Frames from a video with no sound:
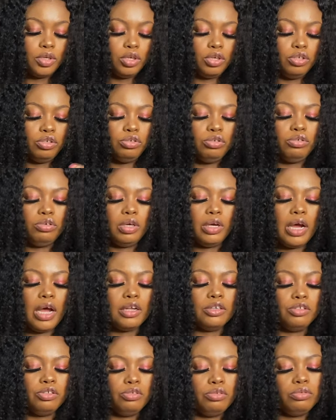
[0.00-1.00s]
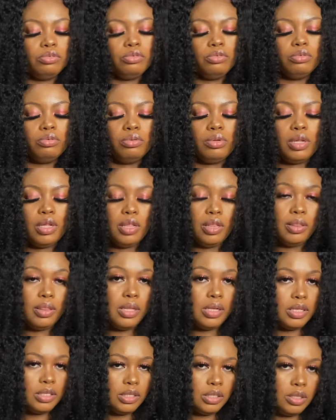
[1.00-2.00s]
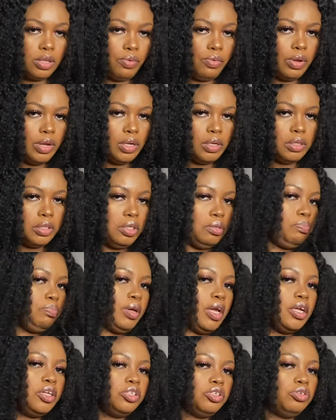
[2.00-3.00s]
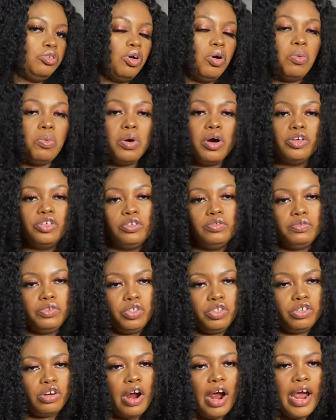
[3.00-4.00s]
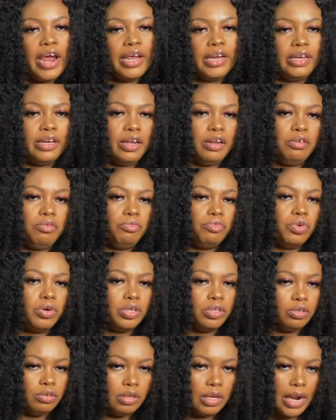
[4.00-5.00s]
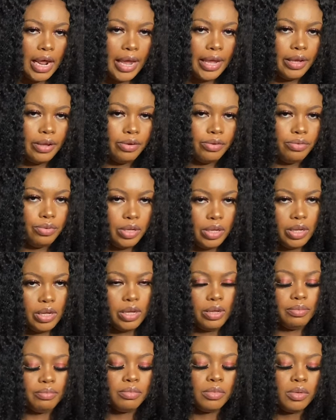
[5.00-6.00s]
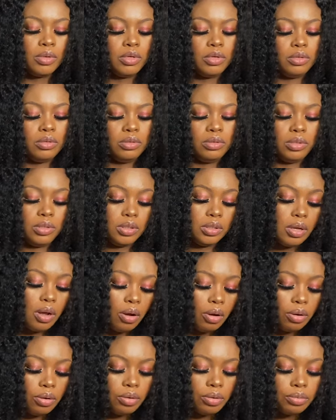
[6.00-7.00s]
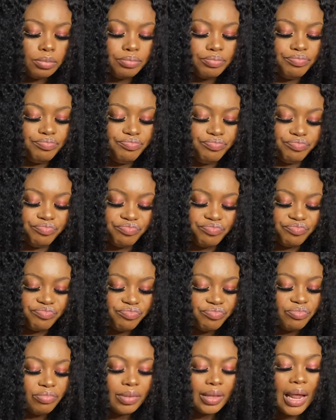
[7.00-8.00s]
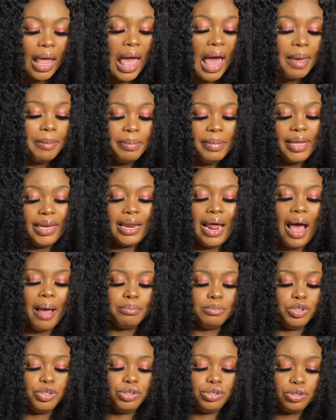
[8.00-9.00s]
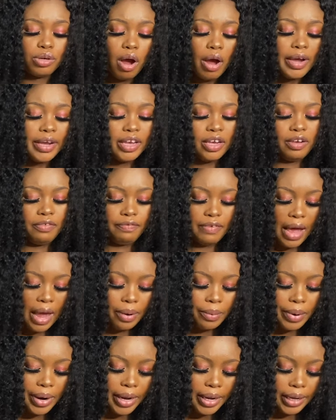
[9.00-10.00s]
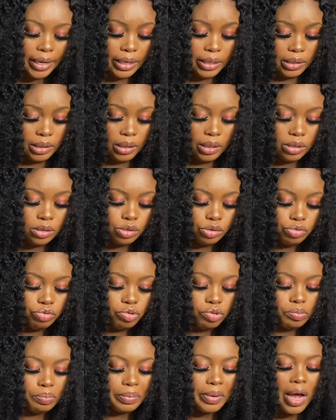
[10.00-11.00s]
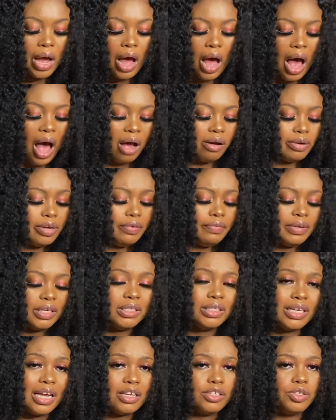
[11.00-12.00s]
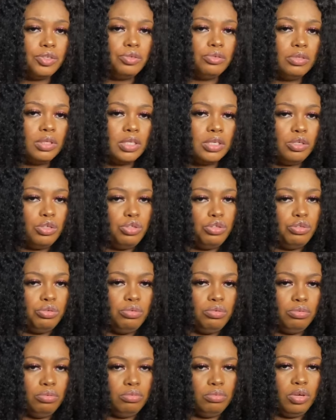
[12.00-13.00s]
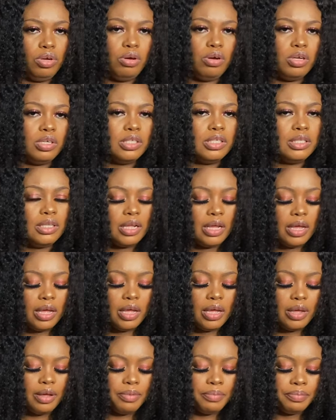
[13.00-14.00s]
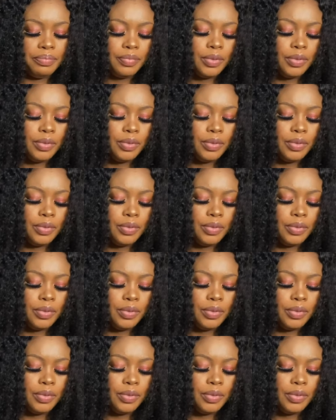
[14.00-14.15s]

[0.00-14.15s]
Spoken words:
you can do this three depending on what you've tried and what you like. Okay, so I mean, I'm sure if I were in this group, I'll even just do this too, because the